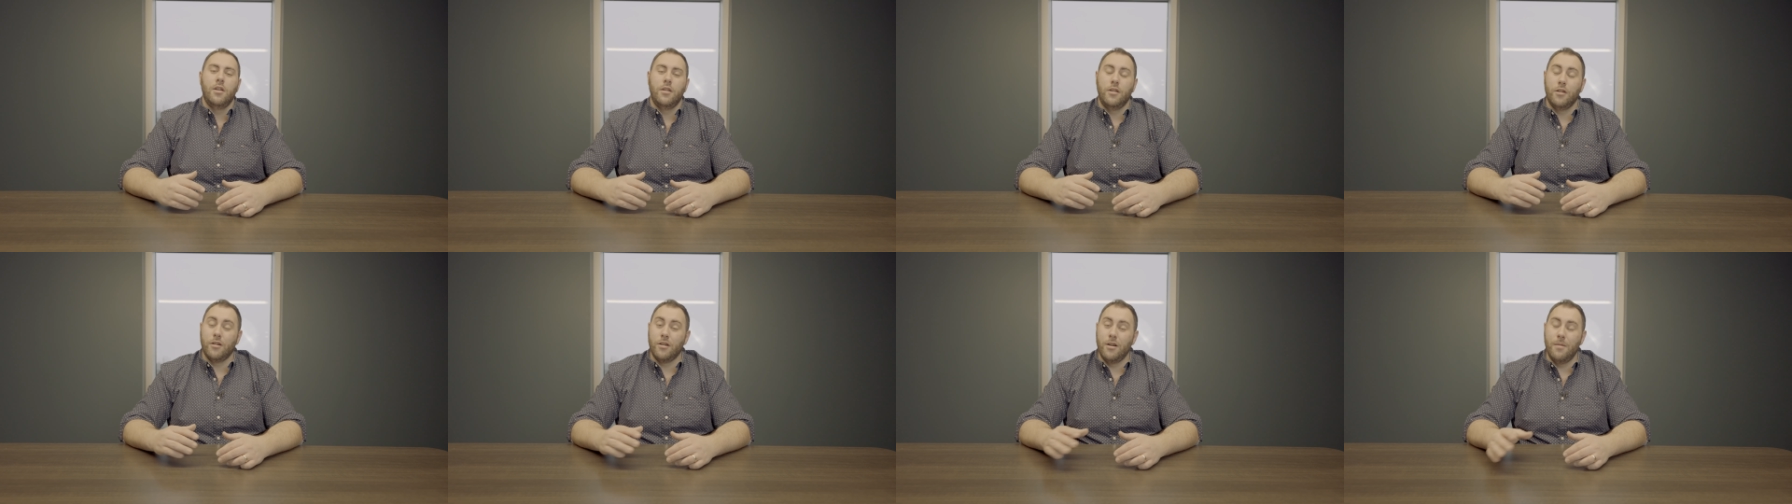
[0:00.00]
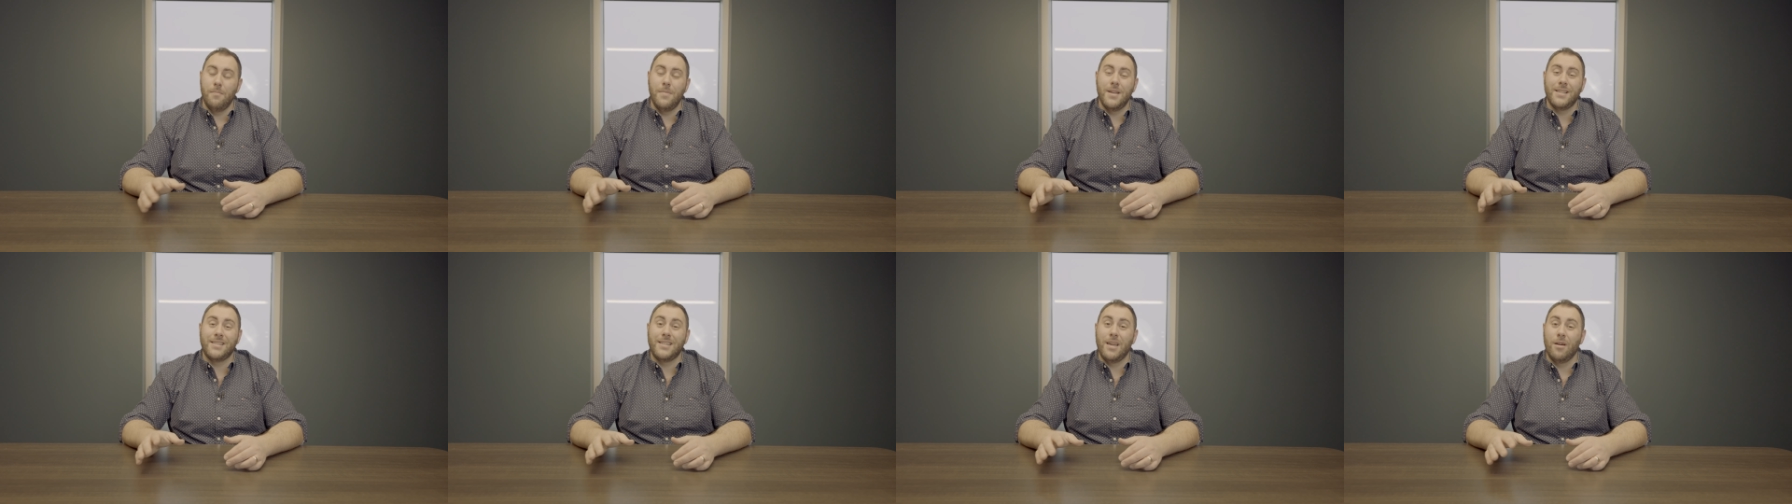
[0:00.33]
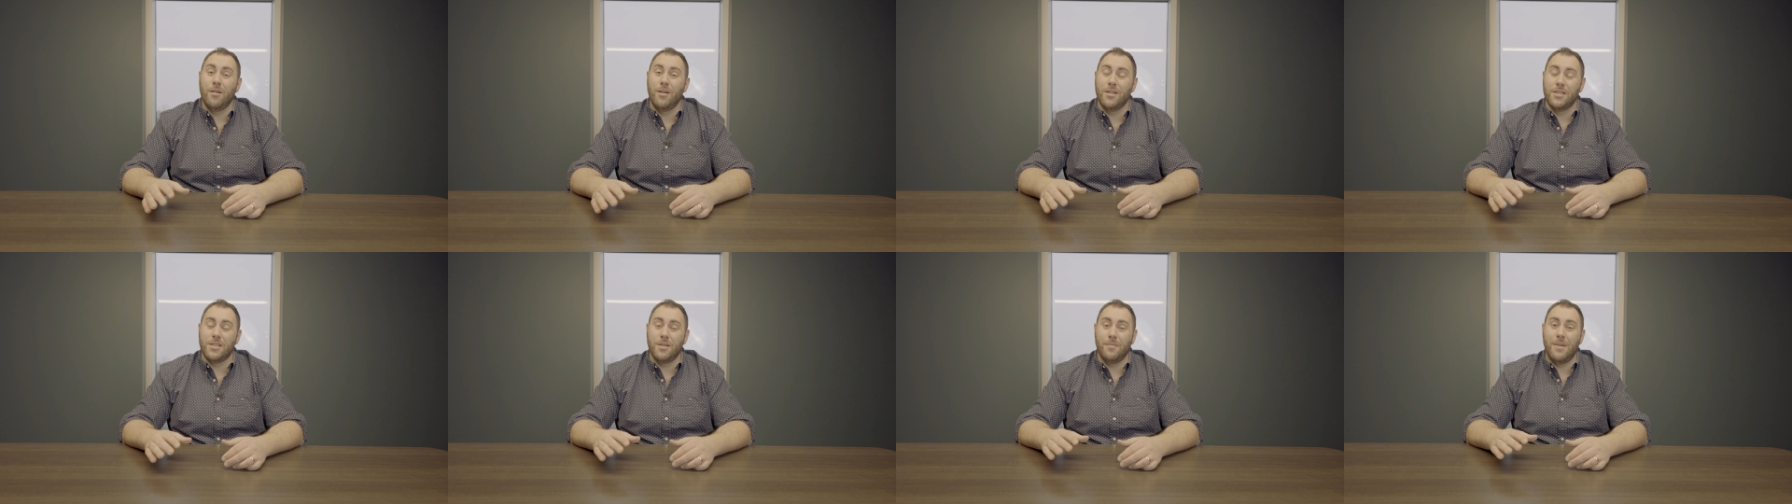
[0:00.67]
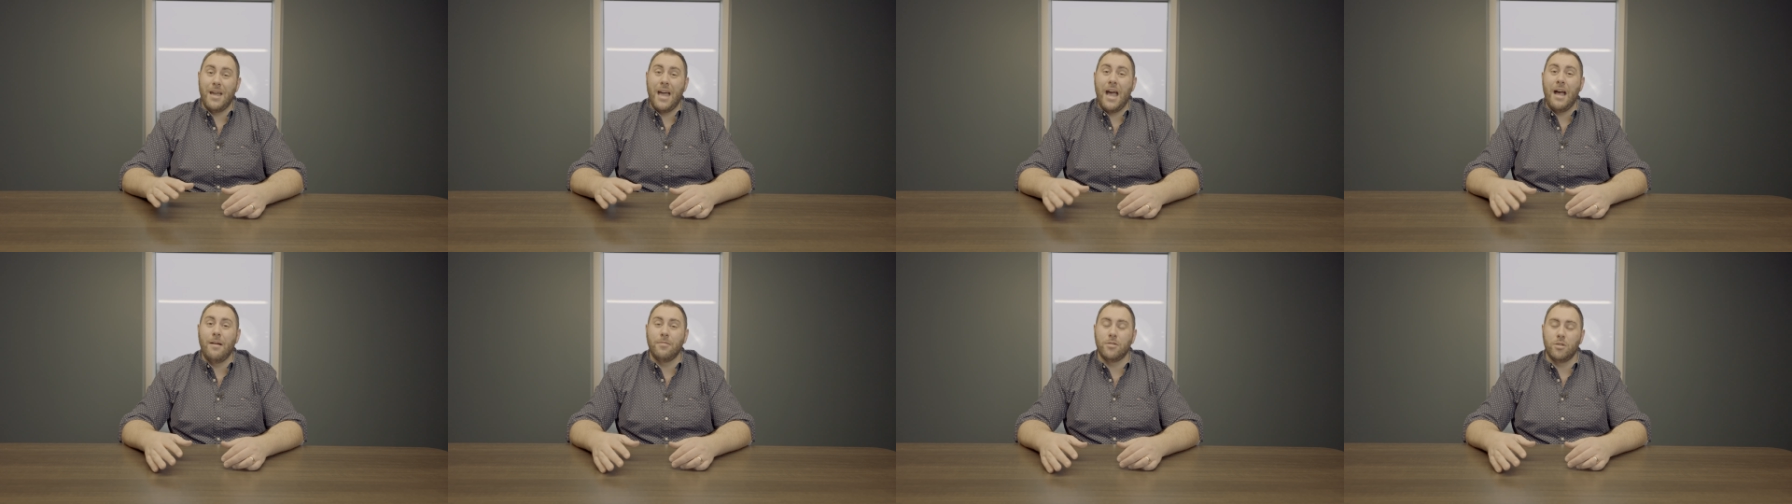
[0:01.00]
you're going to miss out on some
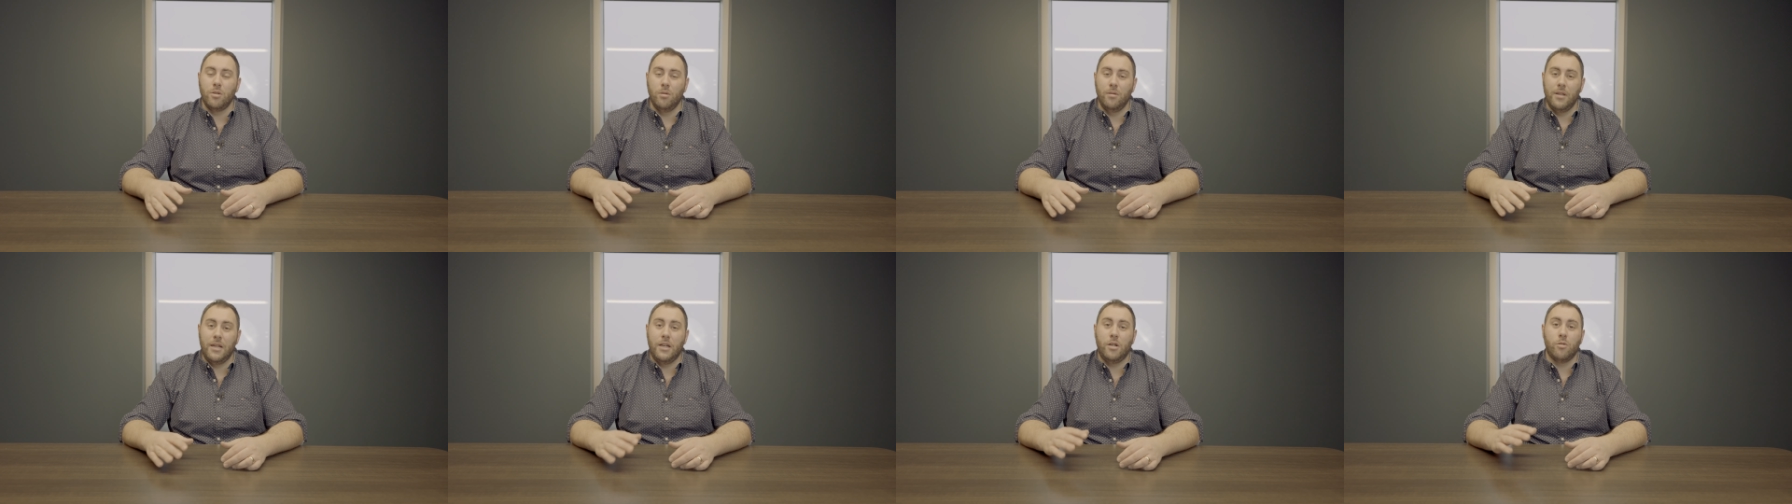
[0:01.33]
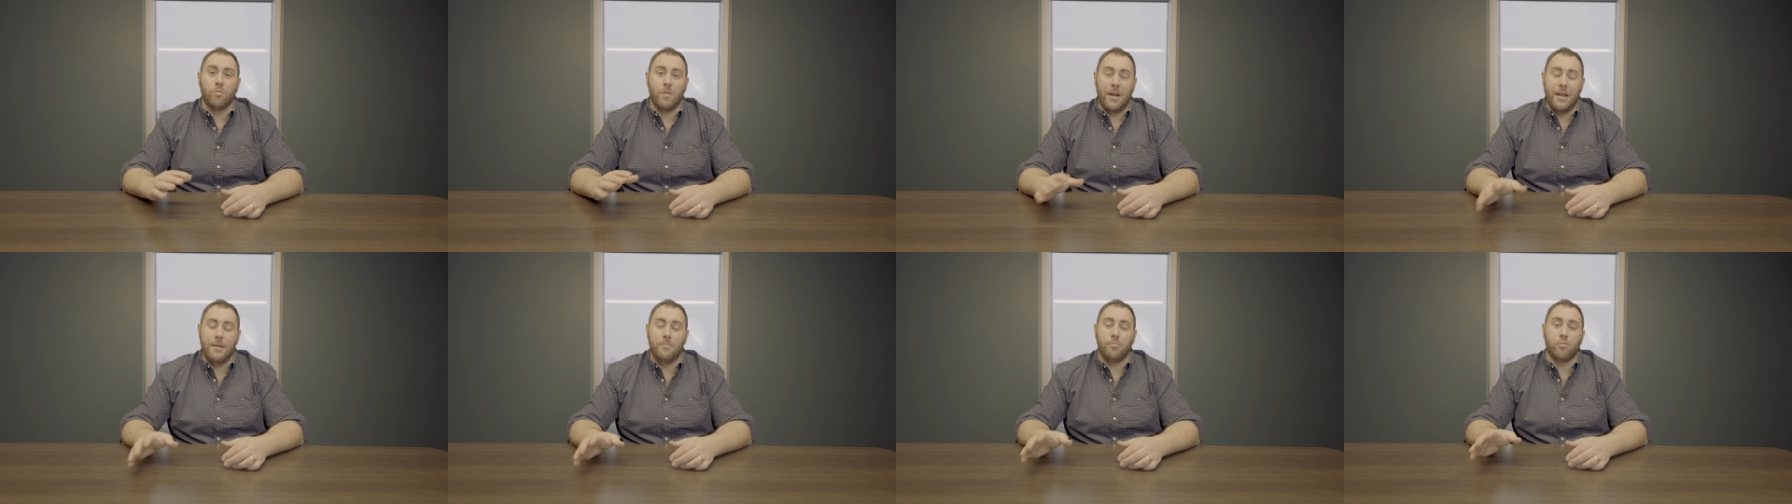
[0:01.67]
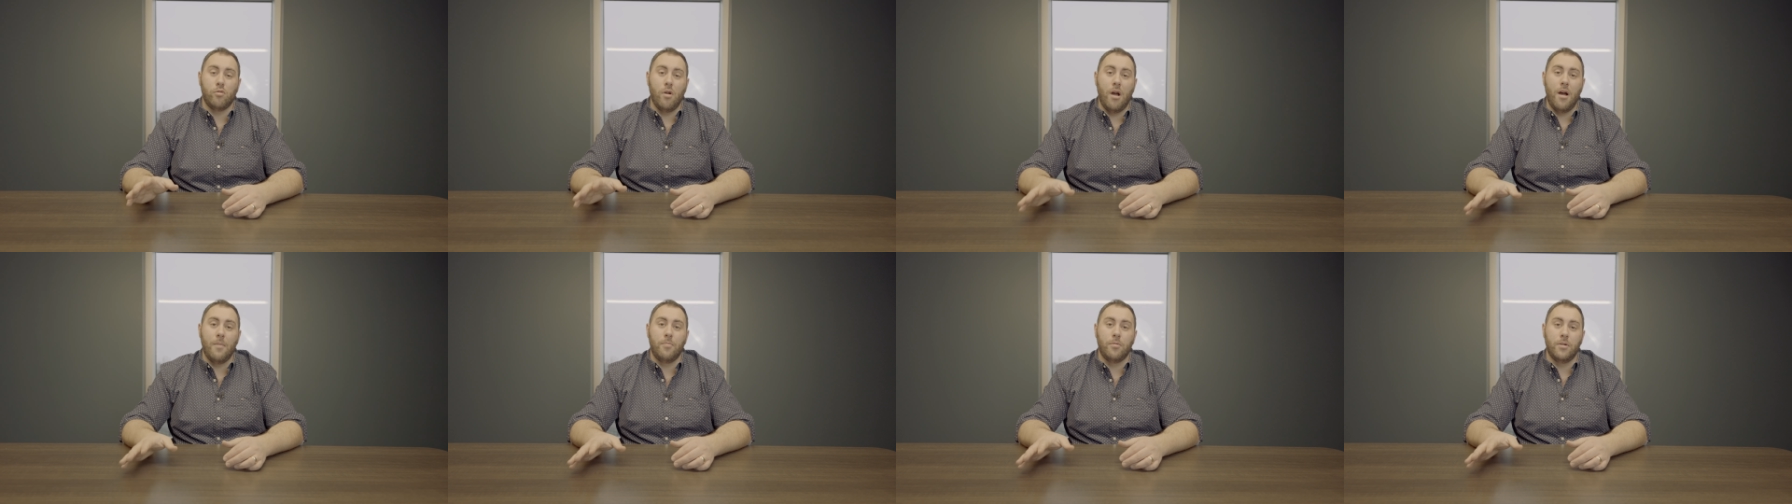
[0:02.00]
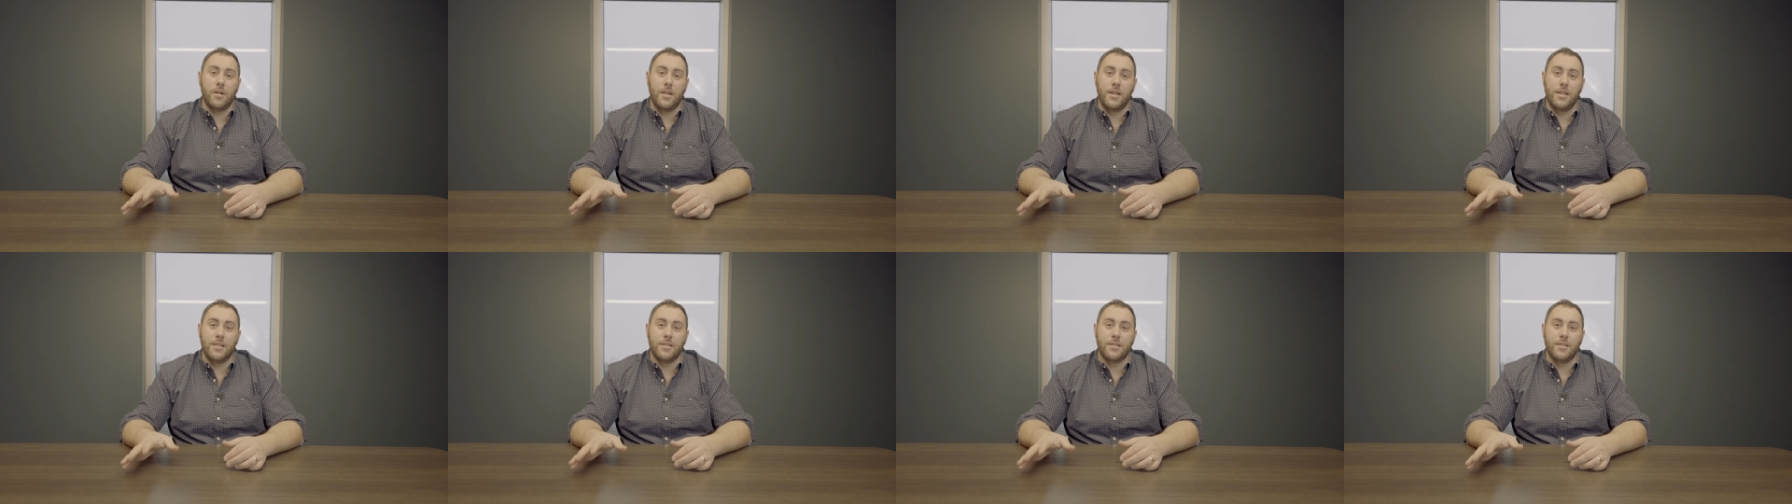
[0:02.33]
absolutely great
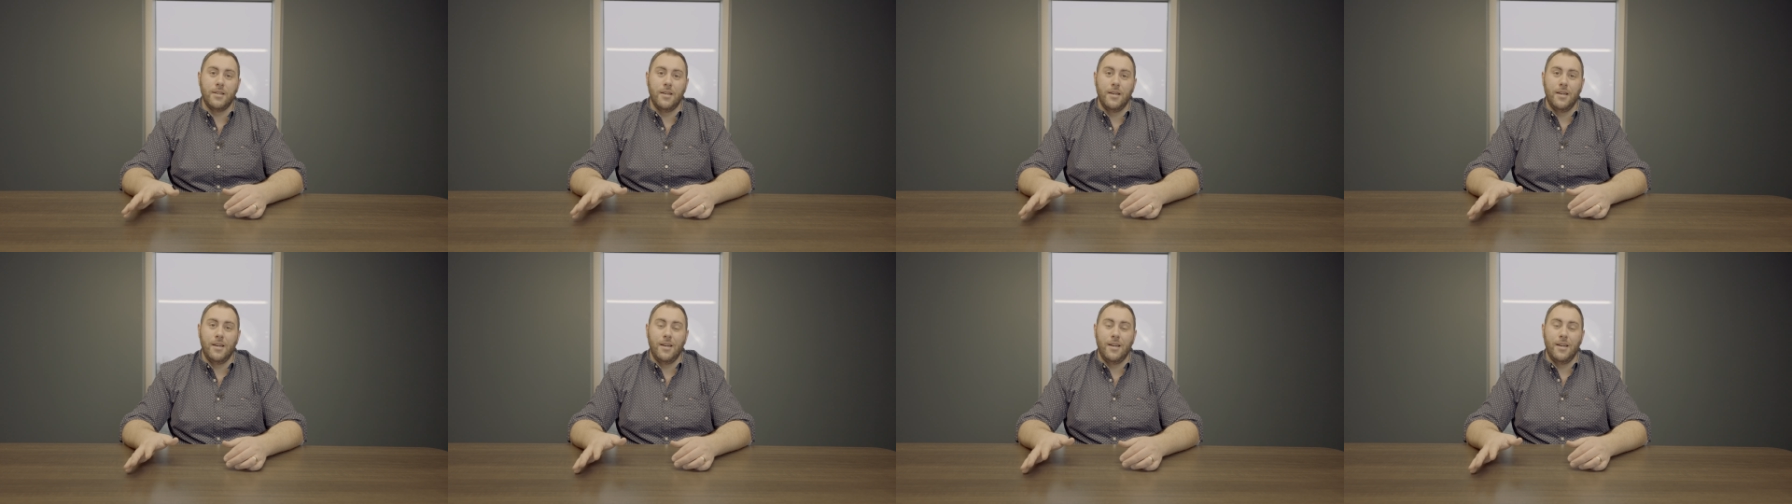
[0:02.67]
properties